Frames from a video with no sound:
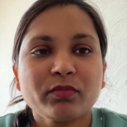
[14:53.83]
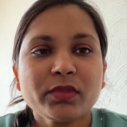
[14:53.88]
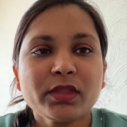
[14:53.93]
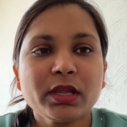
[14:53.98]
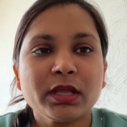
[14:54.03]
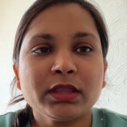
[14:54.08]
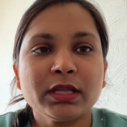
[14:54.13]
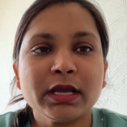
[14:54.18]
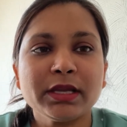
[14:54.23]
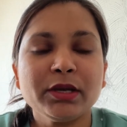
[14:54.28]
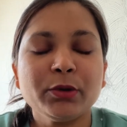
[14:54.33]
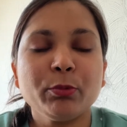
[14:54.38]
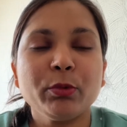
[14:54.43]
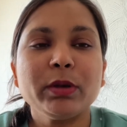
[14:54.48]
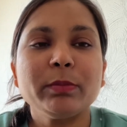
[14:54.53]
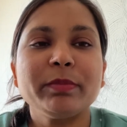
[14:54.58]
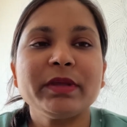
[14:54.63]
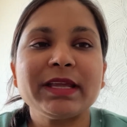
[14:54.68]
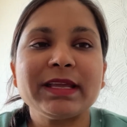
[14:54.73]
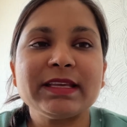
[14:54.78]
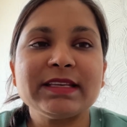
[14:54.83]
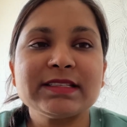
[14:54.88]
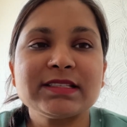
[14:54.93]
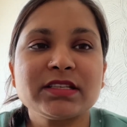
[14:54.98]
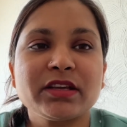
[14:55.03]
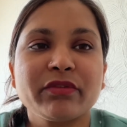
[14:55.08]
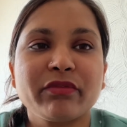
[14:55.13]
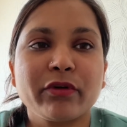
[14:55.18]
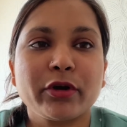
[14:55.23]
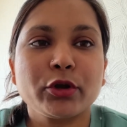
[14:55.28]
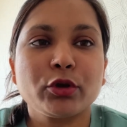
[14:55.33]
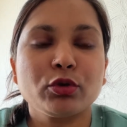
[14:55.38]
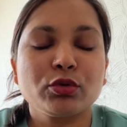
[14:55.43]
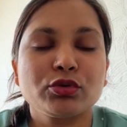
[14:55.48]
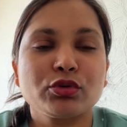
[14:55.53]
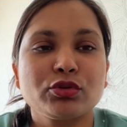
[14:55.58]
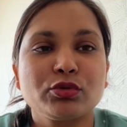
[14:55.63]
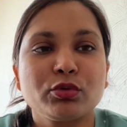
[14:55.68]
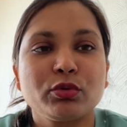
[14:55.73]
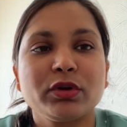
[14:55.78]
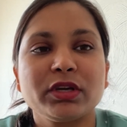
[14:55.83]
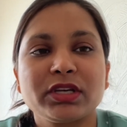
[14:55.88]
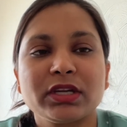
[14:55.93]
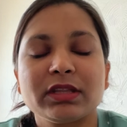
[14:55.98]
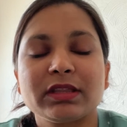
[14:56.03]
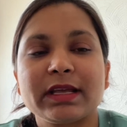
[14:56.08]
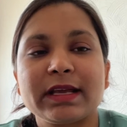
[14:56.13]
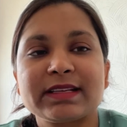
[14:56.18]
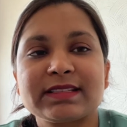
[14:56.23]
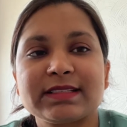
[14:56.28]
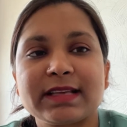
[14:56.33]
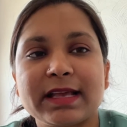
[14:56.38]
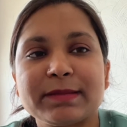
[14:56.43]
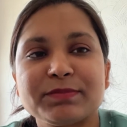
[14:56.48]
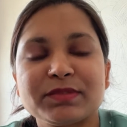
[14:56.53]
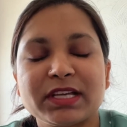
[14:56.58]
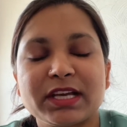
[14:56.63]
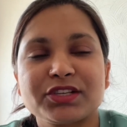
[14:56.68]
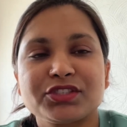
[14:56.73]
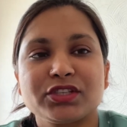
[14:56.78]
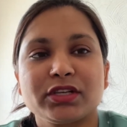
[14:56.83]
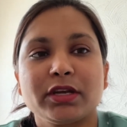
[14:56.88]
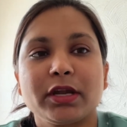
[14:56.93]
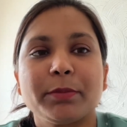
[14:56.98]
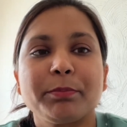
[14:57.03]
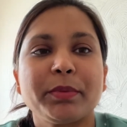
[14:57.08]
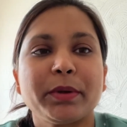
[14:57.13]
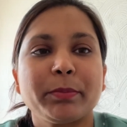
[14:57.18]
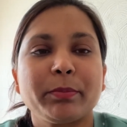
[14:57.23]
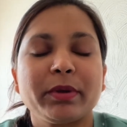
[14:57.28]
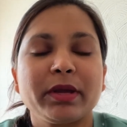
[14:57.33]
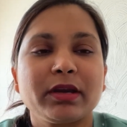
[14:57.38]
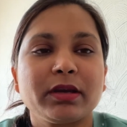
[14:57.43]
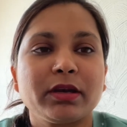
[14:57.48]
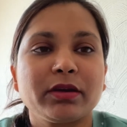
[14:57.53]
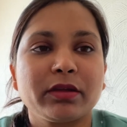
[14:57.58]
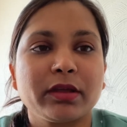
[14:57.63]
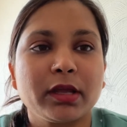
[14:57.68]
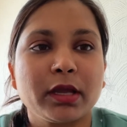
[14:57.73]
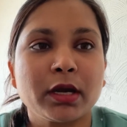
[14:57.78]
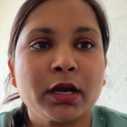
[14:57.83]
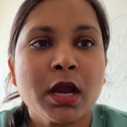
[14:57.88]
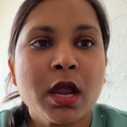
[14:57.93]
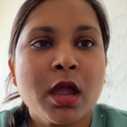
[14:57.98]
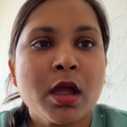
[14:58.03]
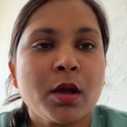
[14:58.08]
then it will be easy for you to do it in the exam section and prepare it here.